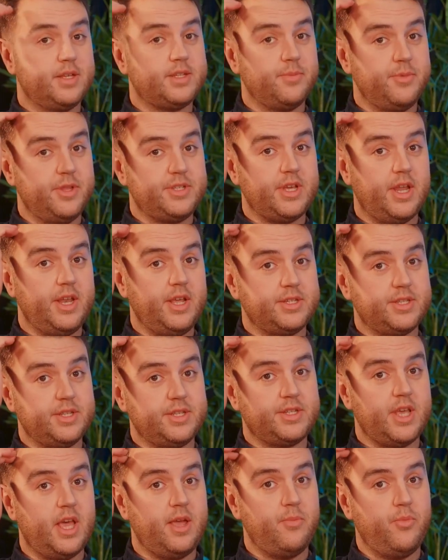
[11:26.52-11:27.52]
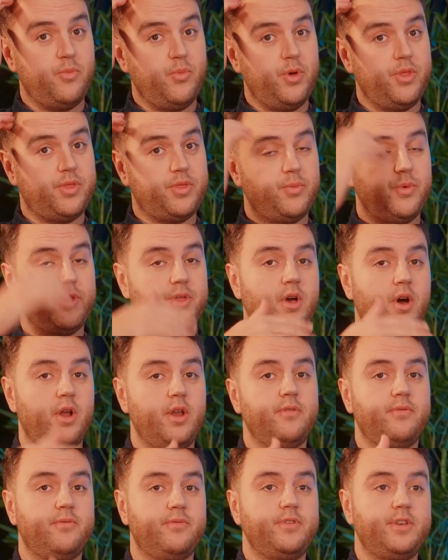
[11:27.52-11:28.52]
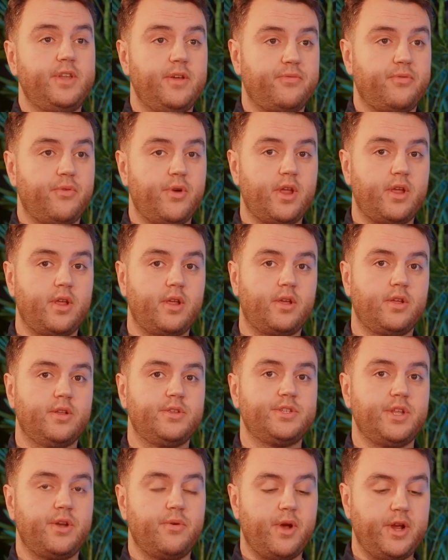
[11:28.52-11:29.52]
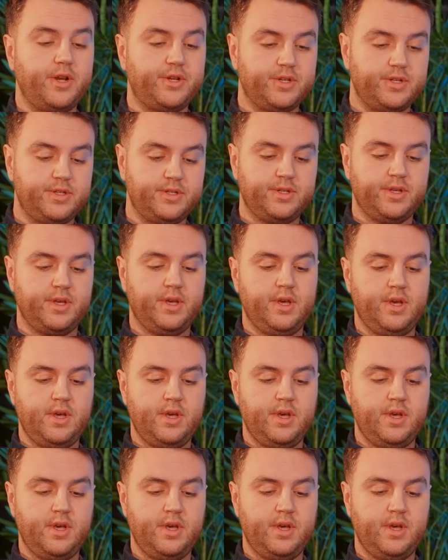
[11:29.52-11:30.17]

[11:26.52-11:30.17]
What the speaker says: Some of the techniques are the same with kind of differing considerations.